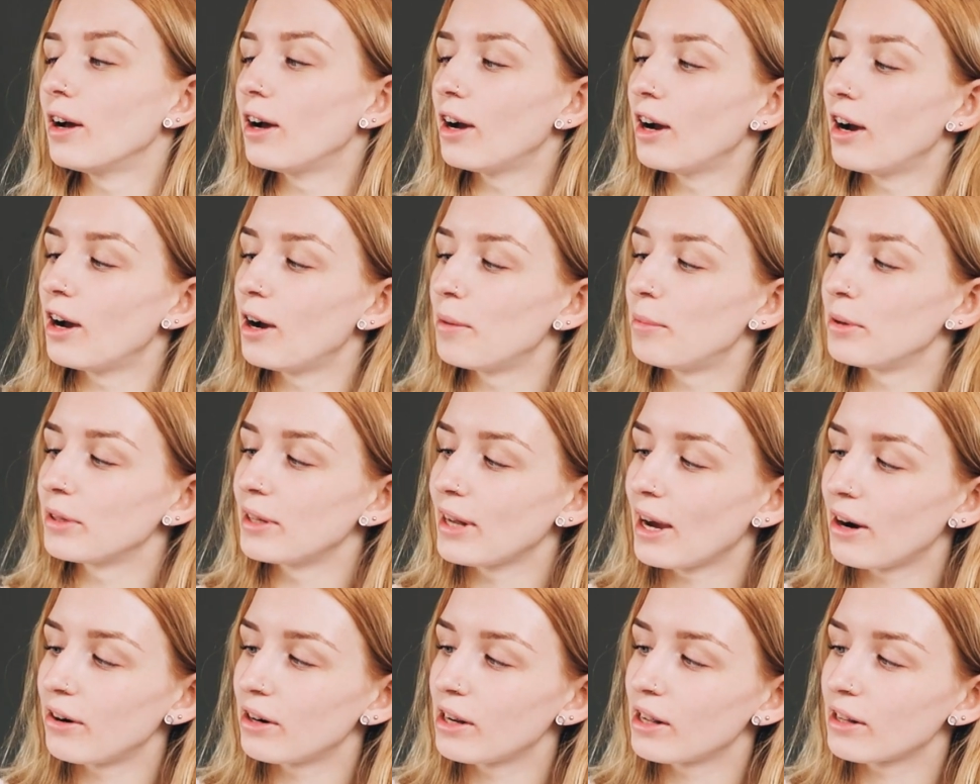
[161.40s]
But
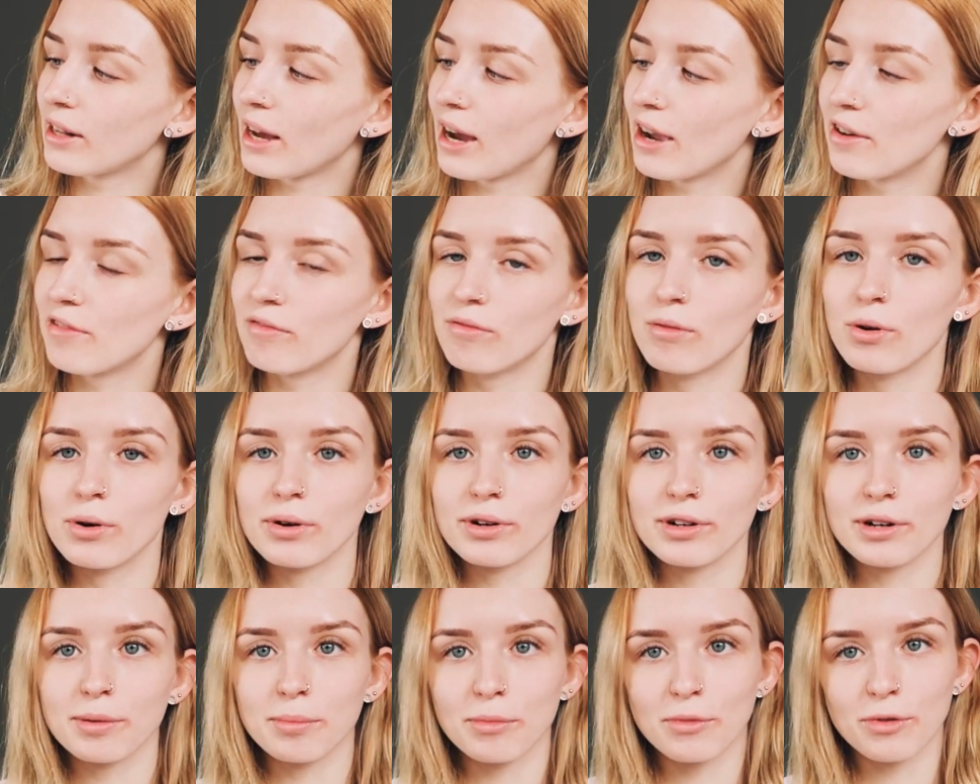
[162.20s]
now that I've
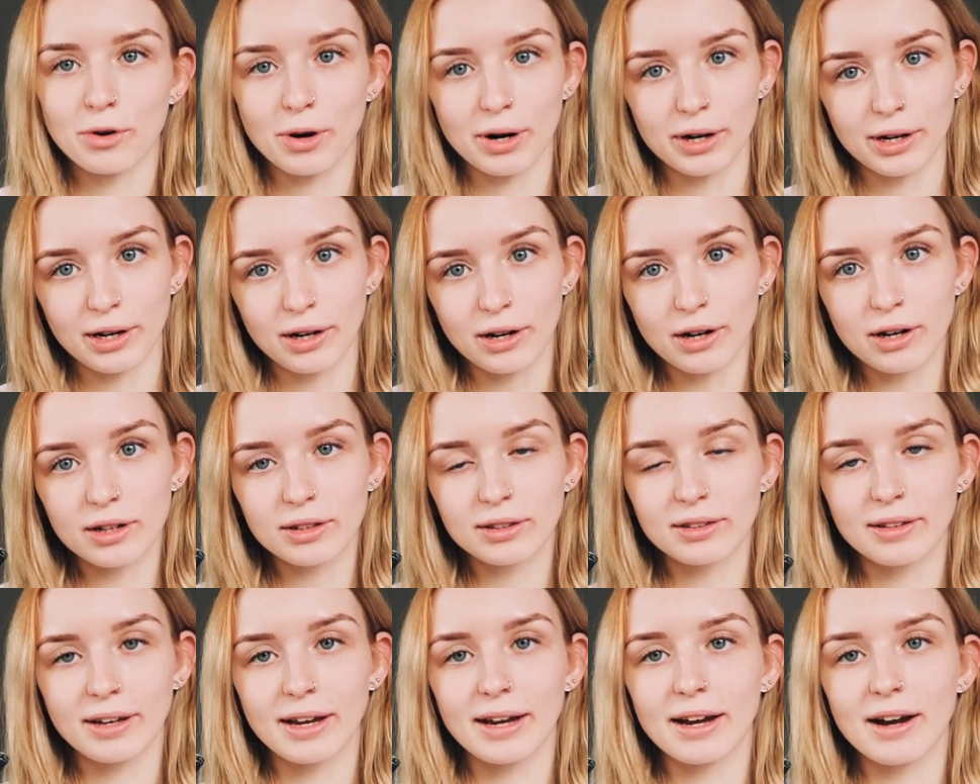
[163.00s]
worn them quite a
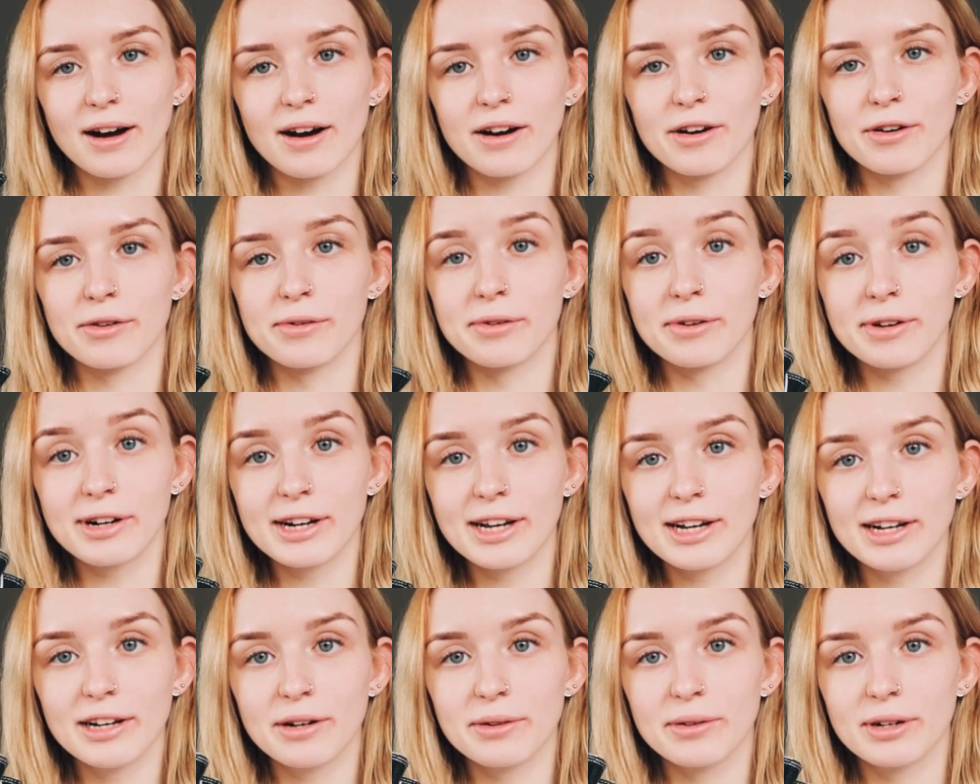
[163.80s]
lot, they are
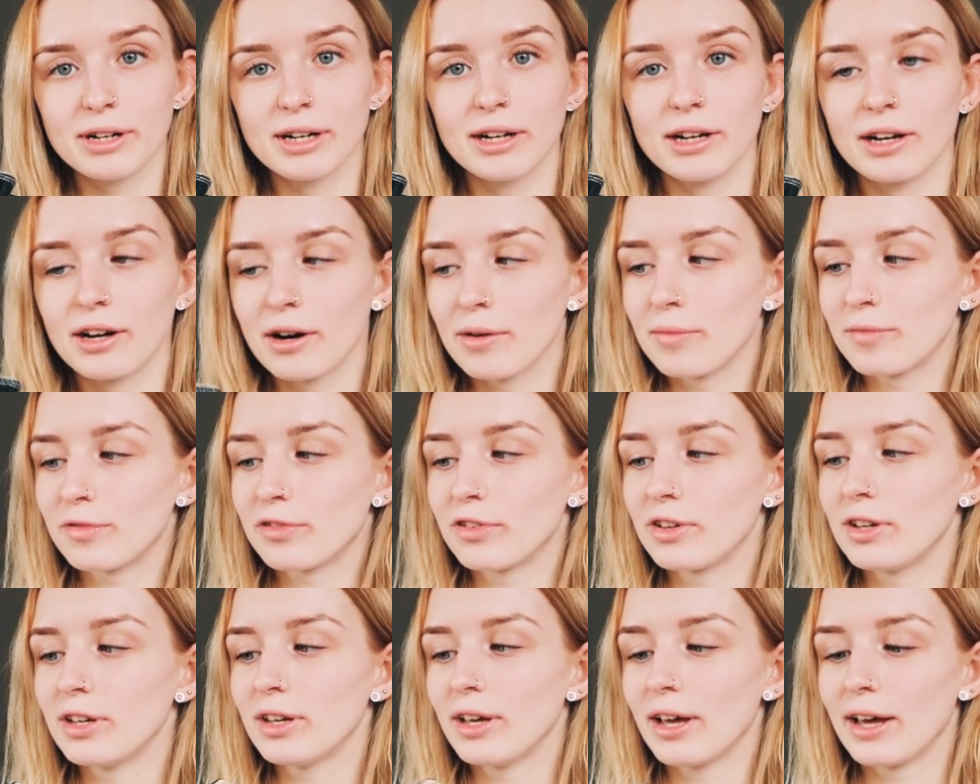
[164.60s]
really, really
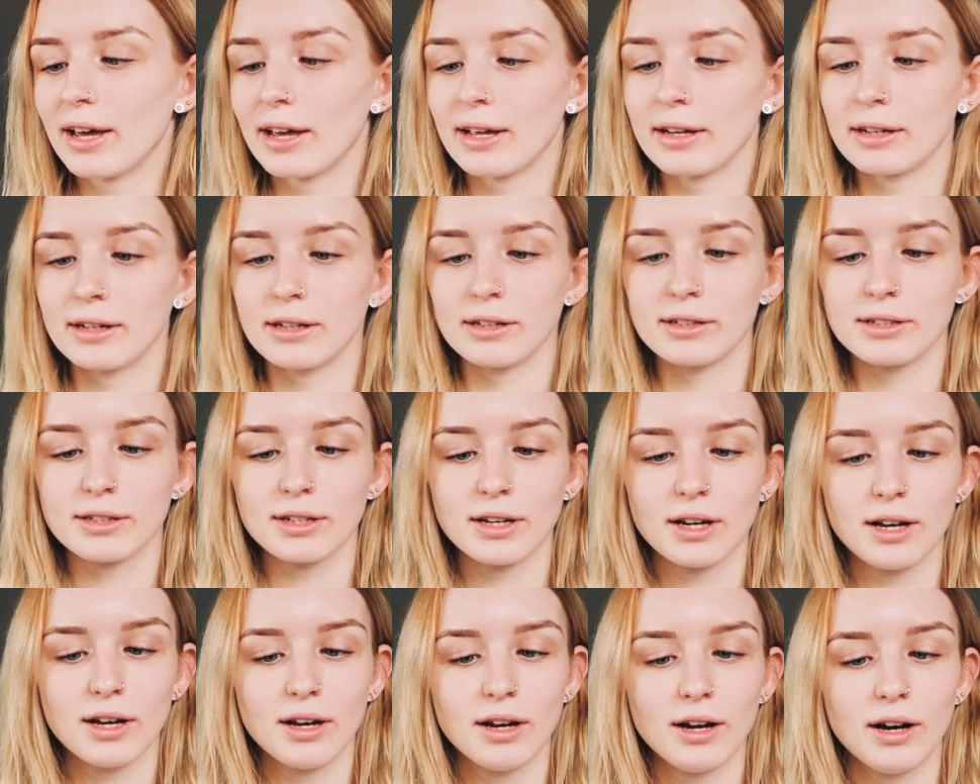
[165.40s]
comfy, and
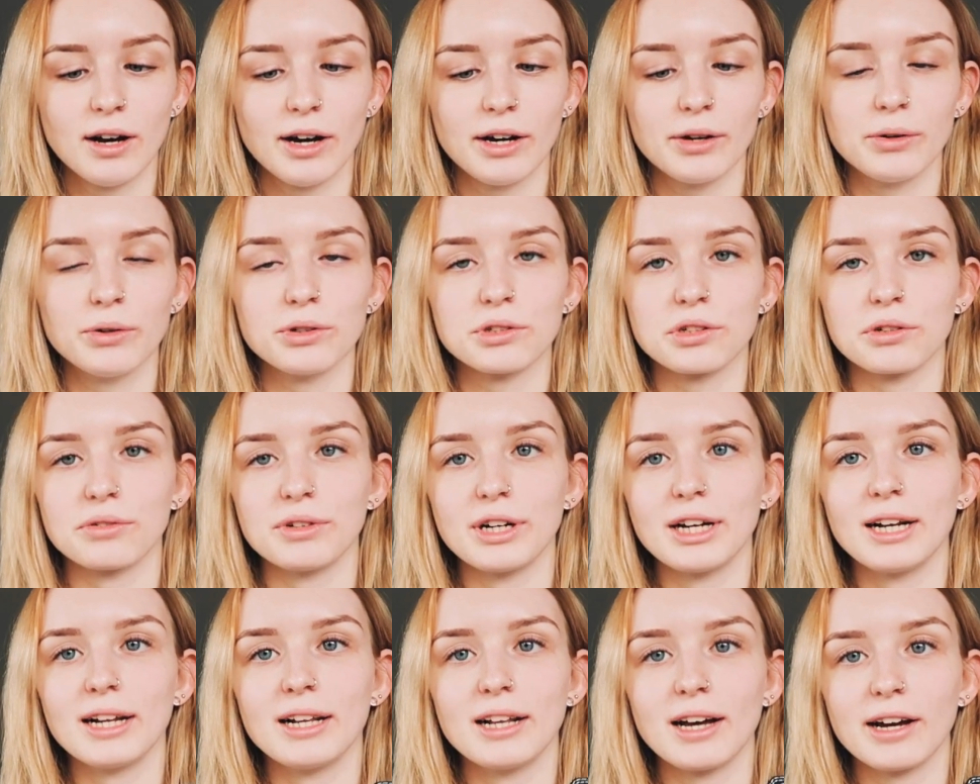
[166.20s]
I also
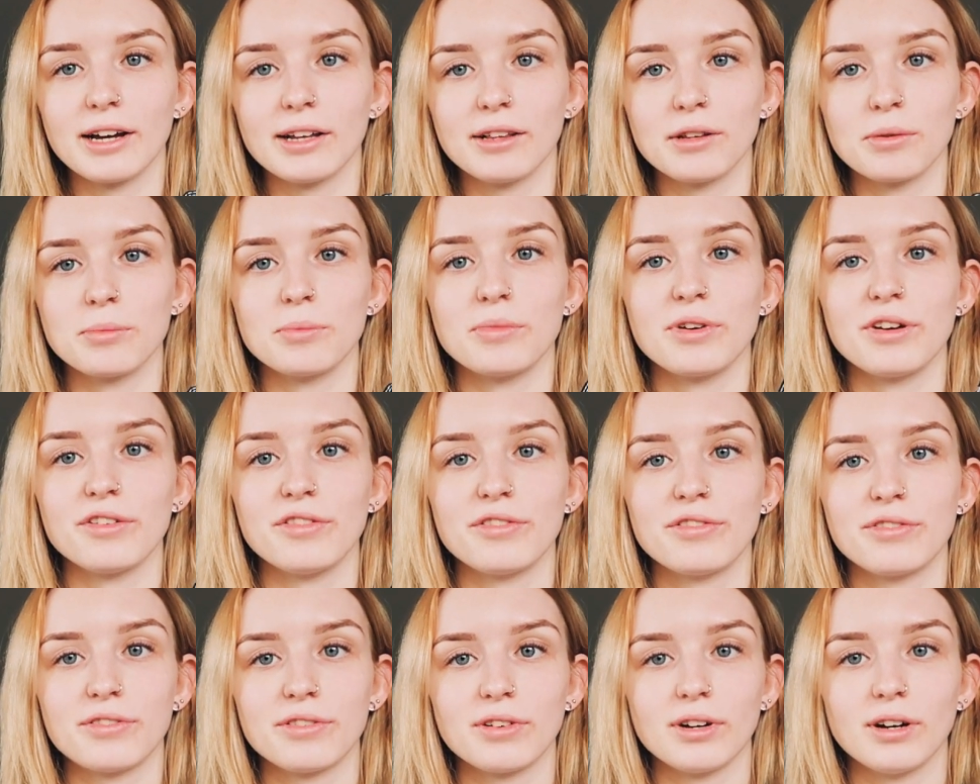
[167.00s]
really like them
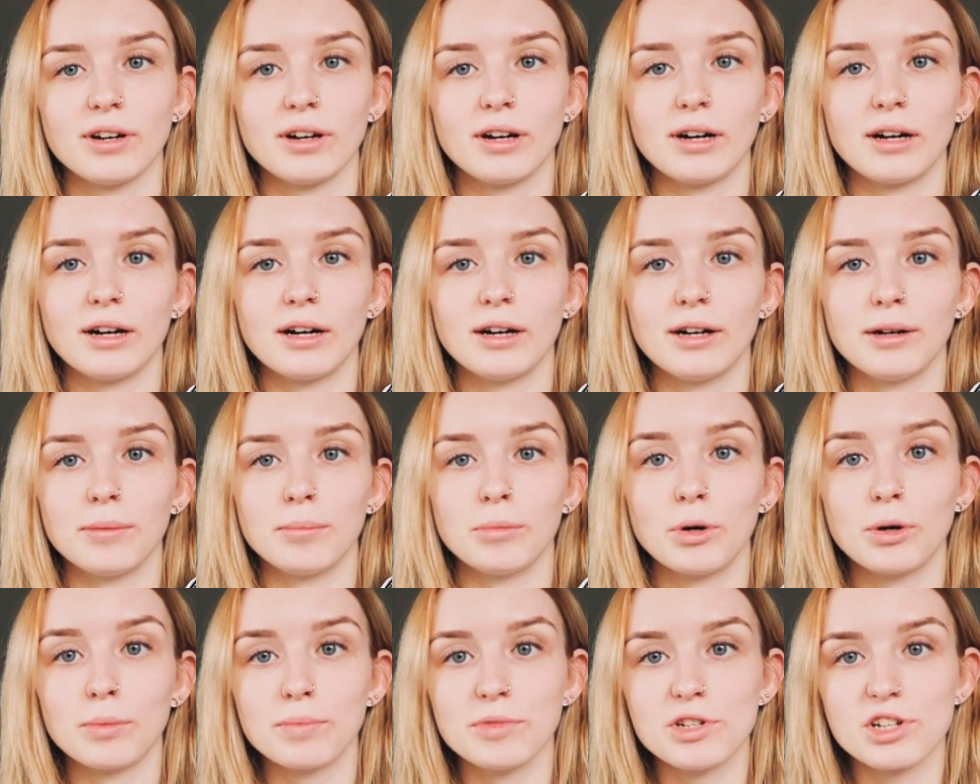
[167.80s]
with
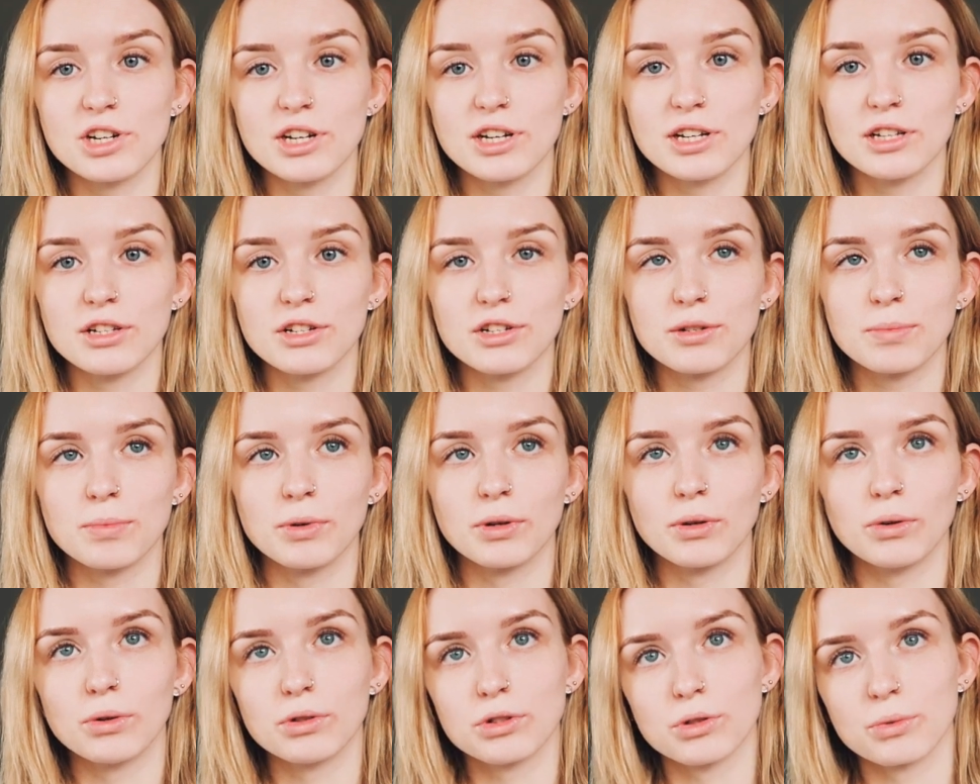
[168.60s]
mom jeans,
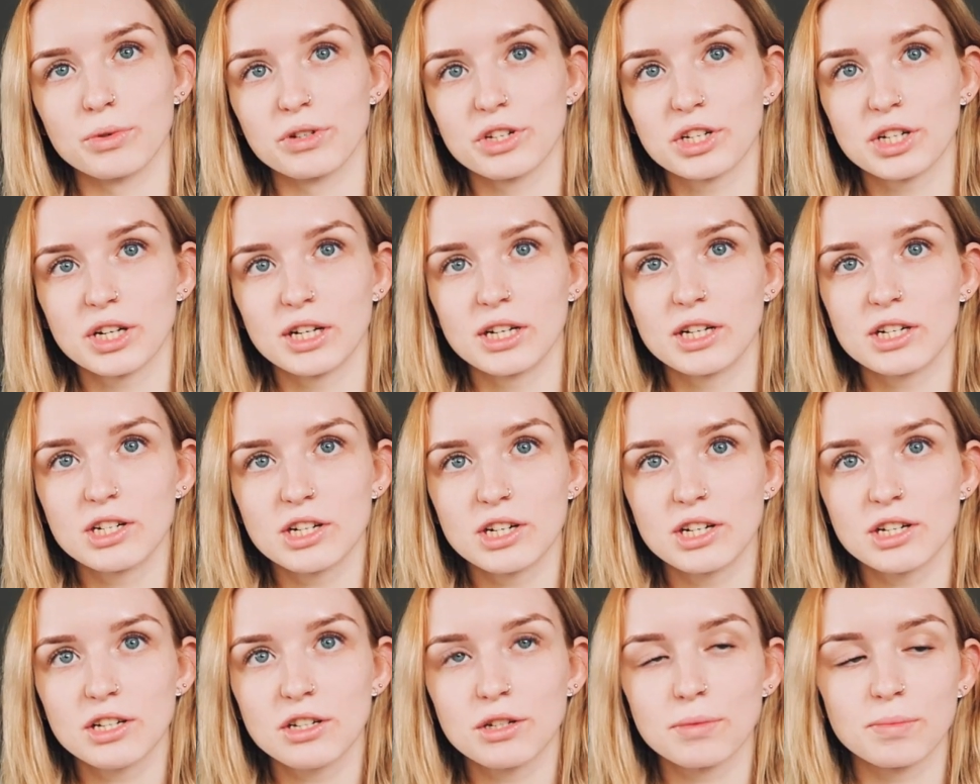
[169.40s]
but also with skinny
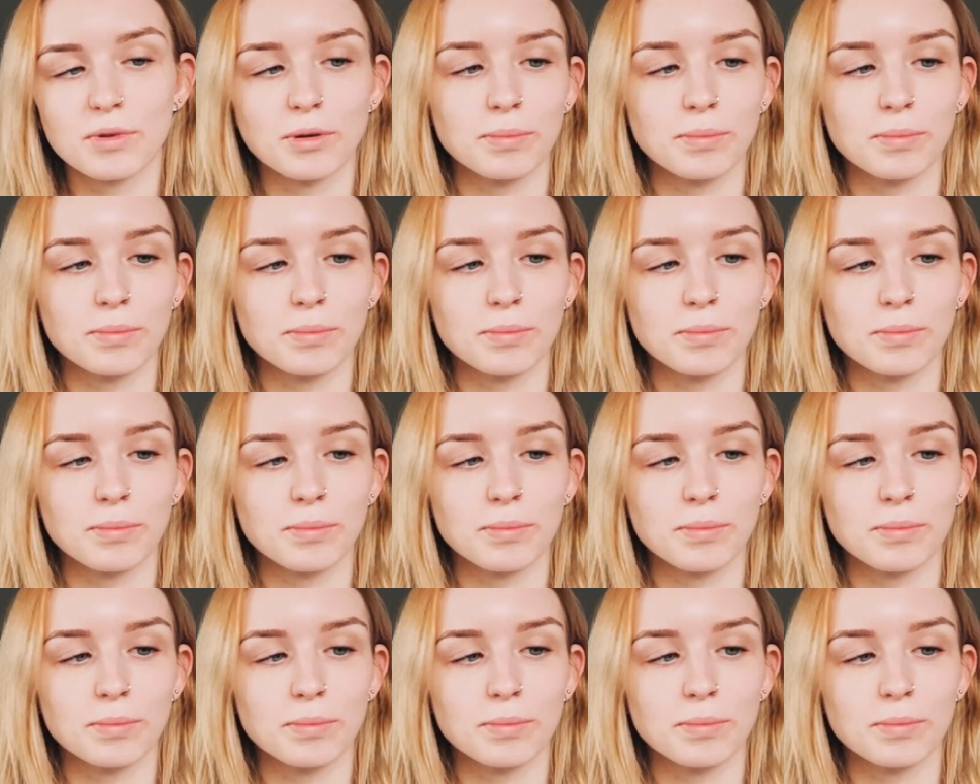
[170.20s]
jeans.